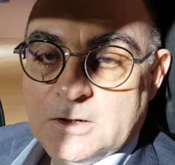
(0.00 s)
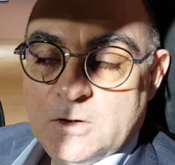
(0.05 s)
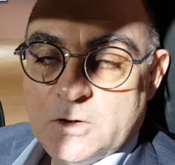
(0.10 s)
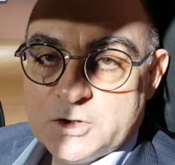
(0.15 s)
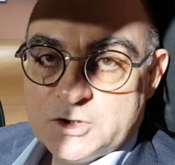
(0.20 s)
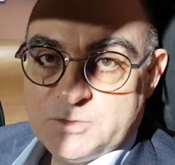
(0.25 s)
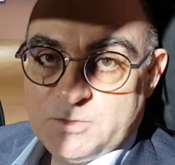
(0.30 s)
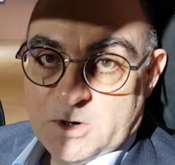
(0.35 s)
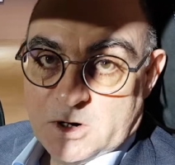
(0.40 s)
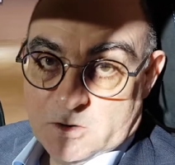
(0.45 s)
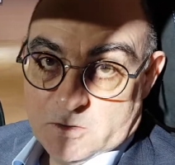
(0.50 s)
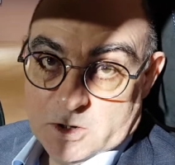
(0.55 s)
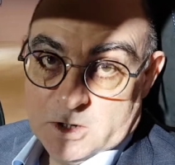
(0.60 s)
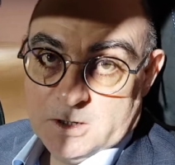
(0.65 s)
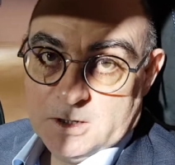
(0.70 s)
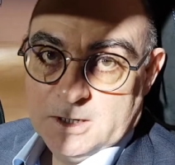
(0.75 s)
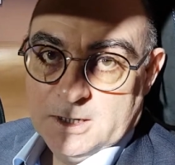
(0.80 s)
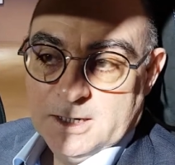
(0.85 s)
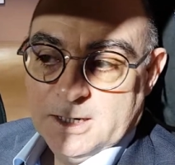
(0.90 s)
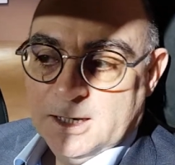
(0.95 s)
horsepower,
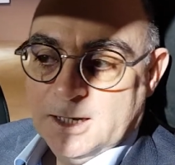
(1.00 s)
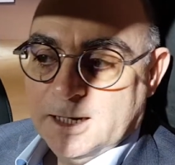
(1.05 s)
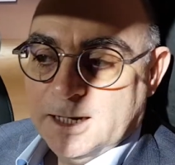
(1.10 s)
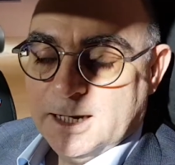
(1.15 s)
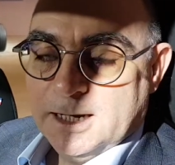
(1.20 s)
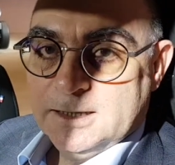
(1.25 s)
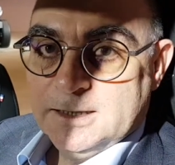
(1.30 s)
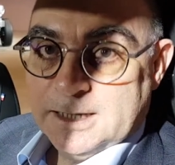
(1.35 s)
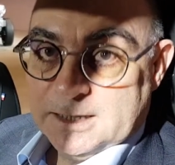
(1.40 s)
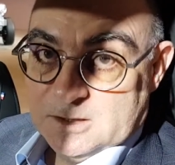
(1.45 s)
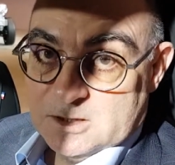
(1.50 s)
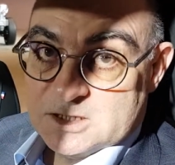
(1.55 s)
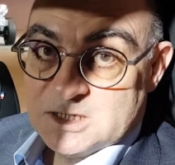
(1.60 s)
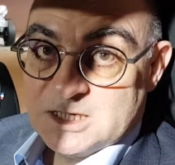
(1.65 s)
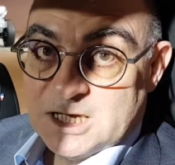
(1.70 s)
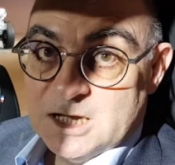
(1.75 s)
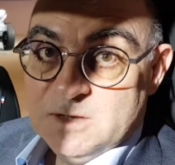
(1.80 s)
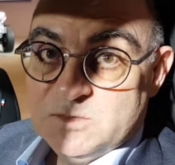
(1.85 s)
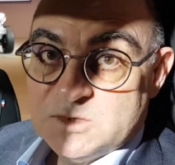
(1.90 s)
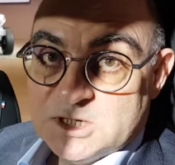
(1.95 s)
and at the
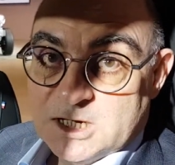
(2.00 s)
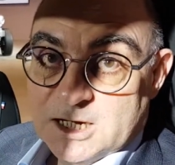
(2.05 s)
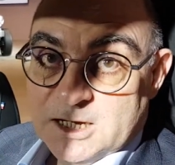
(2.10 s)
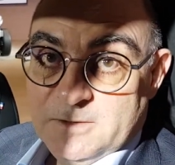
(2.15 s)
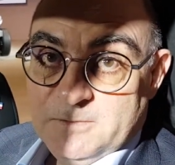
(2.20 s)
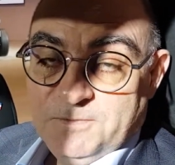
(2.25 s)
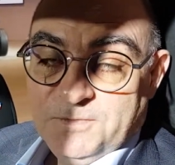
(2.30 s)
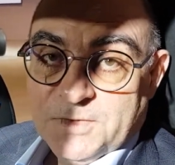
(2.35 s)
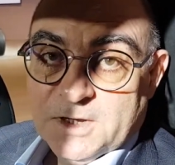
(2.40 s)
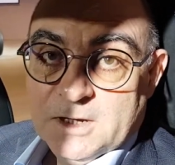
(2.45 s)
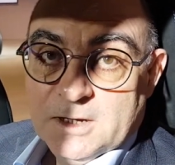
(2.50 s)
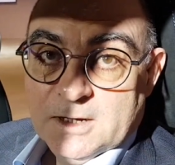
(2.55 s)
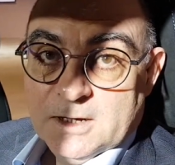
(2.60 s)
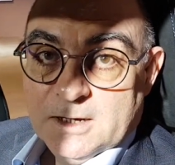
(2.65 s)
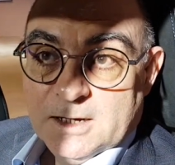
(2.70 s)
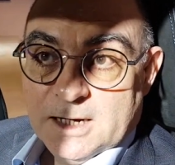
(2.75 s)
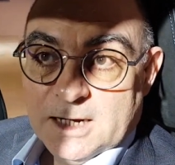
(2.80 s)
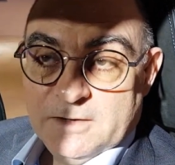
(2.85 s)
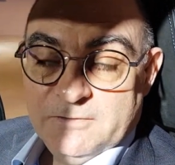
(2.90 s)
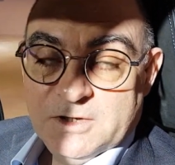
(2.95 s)
same time
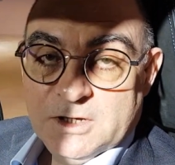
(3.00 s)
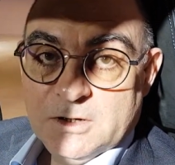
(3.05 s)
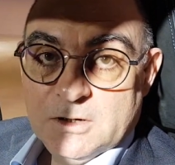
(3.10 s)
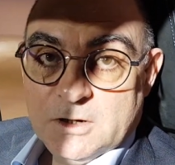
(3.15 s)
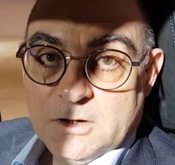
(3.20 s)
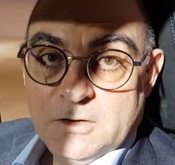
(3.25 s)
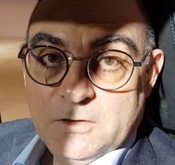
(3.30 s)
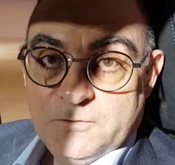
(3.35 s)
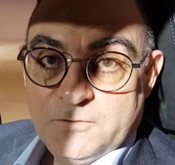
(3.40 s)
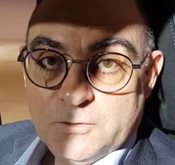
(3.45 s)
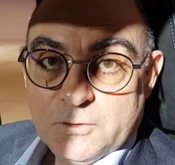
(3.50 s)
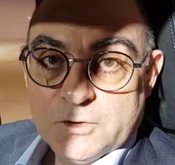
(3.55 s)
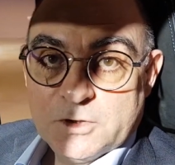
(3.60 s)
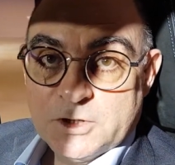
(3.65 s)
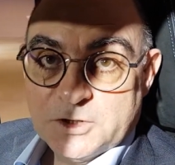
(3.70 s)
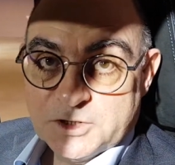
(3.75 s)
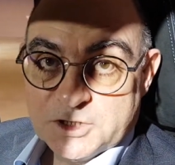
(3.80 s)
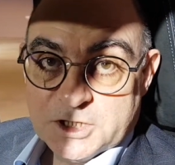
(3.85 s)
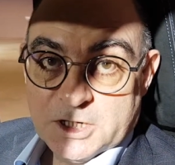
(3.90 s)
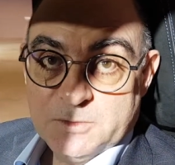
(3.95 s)
having a fuel
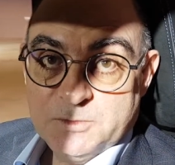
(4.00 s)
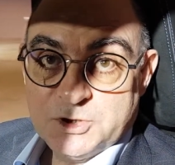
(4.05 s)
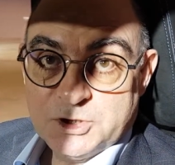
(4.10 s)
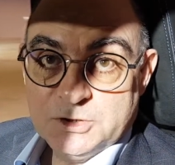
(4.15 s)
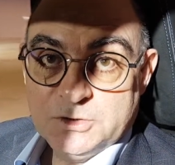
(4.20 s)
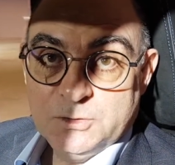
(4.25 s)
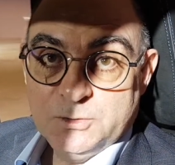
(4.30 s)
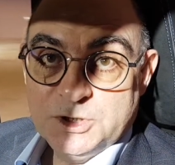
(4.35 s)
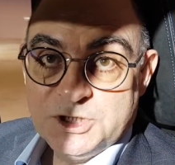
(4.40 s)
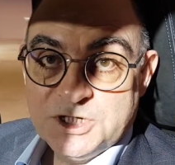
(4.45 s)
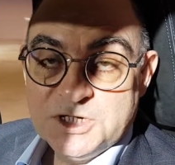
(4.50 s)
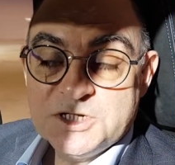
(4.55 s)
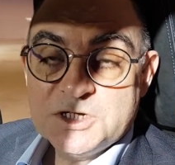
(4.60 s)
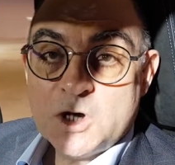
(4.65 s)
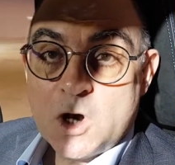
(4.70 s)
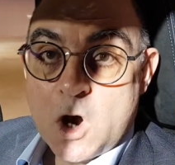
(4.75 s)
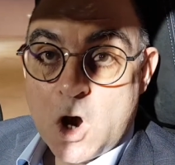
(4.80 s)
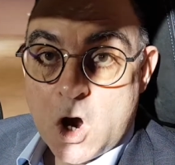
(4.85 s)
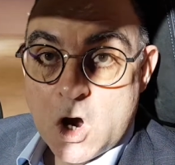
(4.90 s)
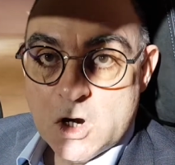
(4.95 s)
consumption which is
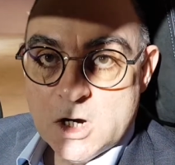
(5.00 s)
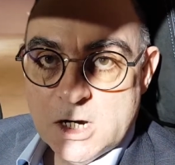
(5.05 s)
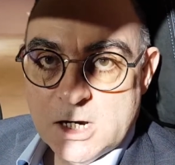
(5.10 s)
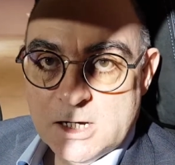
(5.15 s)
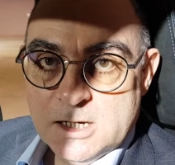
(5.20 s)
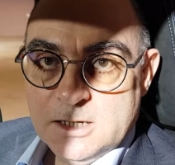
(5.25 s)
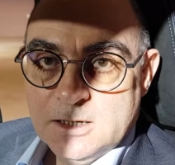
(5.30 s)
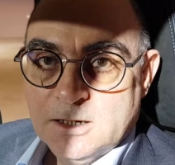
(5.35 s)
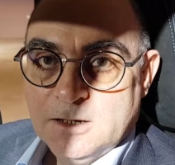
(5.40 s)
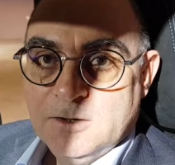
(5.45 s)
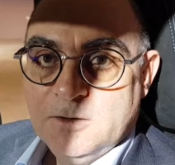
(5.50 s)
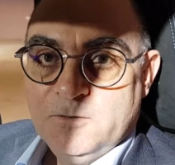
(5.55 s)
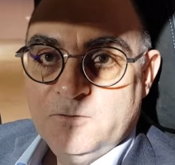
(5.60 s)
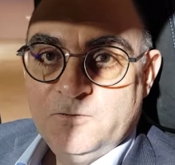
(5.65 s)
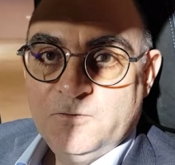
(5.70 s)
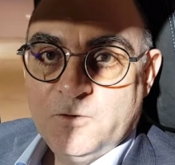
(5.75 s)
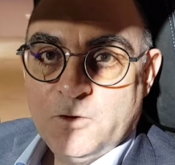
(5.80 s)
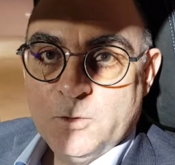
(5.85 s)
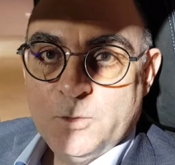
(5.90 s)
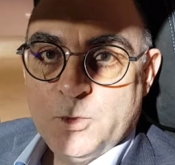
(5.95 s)
only
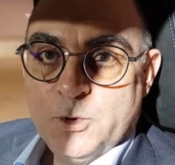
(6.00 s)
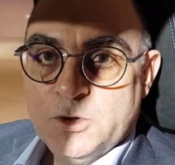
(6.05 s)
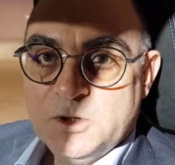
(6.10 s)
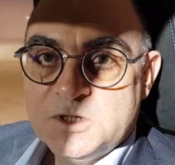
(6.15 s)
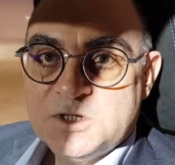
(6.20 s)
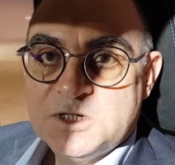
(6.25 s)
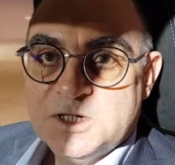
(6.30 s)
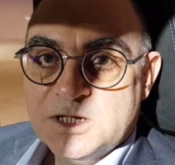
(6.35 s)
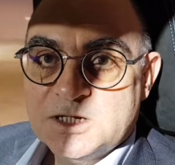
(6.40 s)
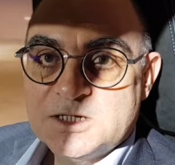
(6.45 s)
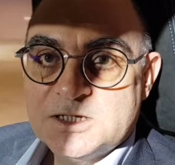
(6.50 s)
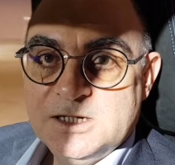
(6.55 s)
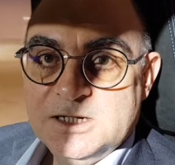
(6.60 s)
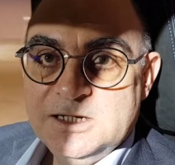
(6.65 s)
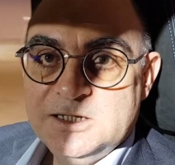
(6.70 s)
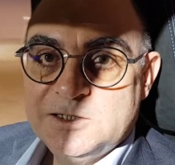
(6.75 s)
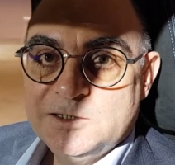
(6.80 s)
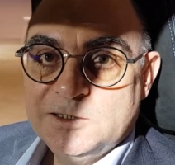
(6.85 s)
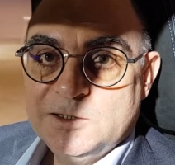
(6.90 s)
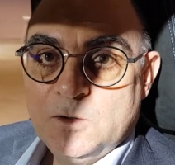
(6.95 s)
4.6
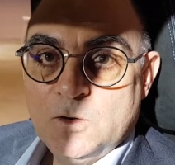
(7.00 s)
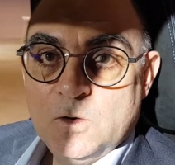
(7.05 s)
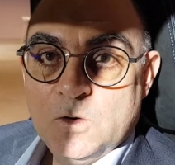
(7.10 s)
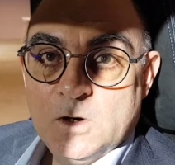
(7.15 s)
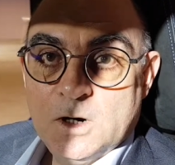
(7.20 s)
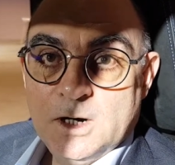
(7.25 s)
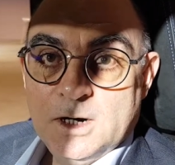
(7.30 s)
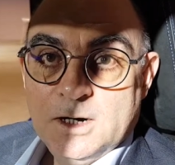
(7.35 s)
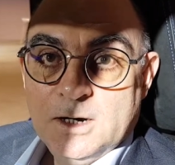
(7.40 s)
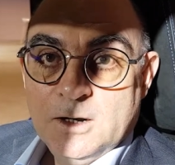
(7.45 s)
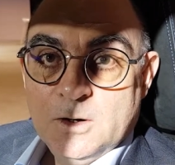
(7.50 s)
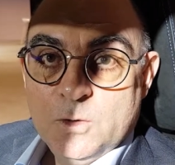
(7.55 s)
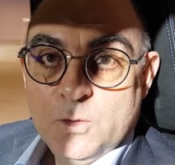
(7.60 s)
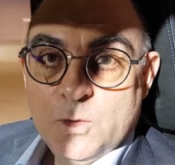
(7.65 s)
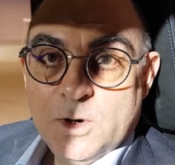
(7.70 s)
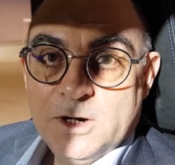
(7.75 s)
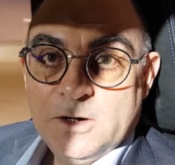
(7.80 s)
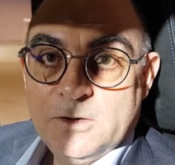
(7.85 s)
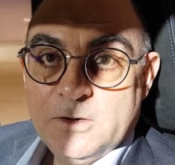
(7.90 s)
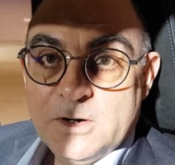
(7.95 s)
liter or
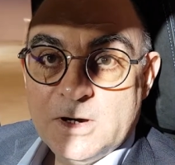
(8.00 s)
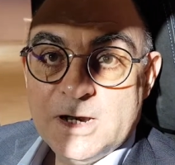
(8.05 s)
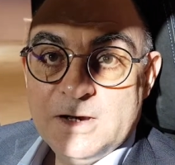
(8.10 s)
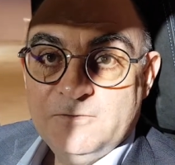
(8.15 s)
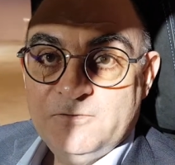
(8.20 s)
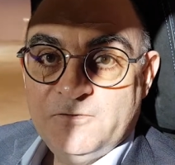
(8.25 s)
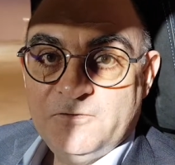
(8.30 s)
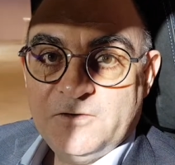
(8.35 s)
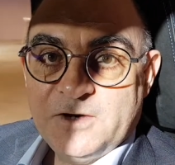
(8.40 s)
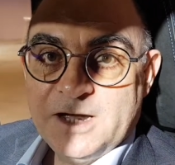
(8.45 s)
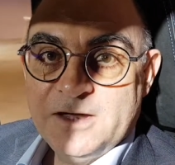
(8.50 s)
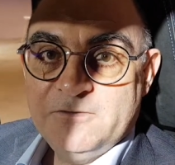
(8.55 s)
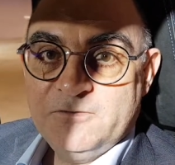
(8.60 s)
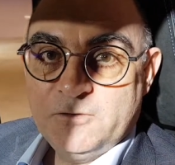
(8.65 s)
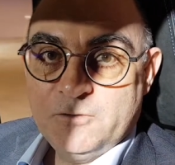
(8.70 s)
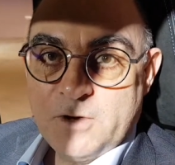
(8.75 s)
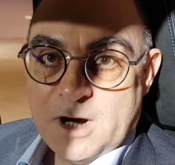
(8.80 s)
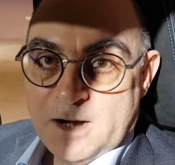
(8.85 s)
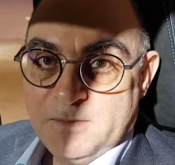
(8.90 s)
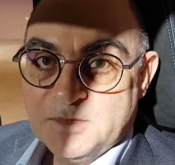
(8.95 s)

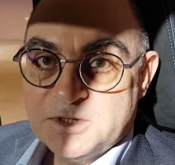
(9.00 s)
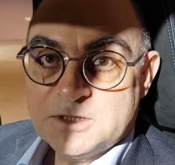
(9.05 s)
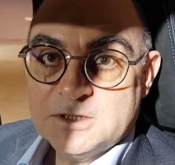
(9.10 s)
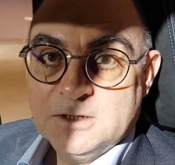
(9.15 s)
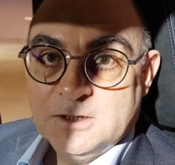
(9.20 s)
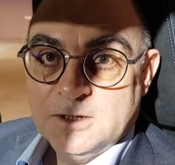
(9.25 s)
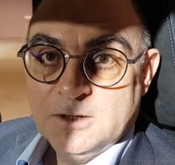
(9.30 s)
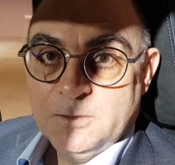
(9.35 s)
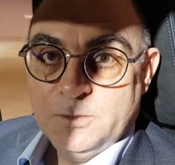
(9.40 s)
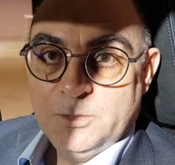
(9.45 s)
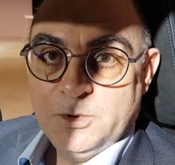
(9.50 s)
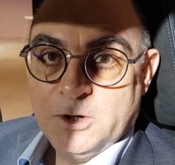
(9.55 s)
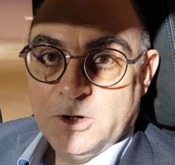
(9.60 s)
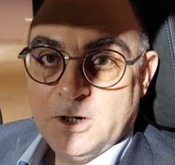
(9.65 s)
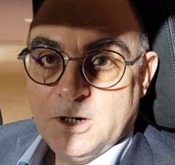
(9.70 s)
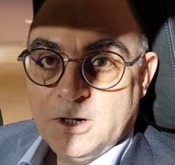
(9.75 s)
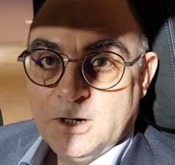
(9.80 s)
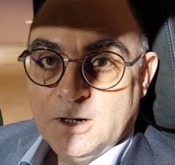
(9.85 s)
105 grams per